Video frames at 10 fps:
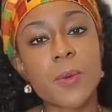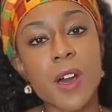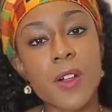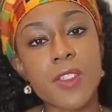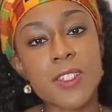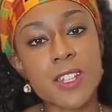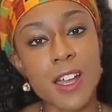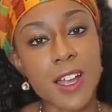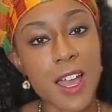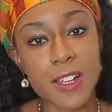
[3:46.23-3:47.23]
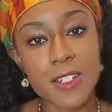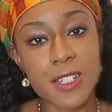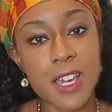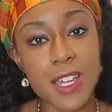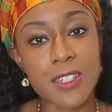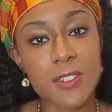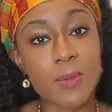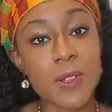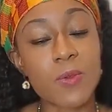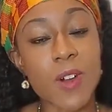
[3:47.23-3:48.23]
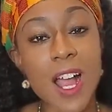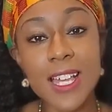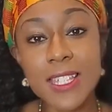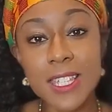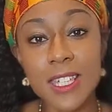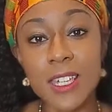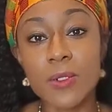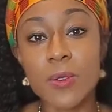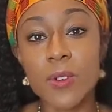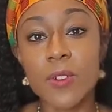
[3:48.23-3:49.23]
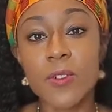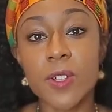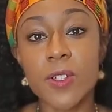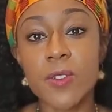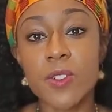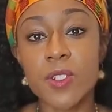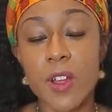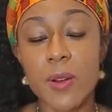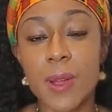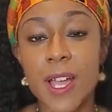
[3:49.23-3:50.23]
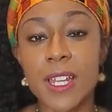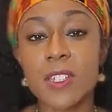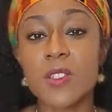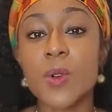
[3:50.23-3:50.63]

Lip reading: Well, the stock actually has to be rising in order for you to start buying it.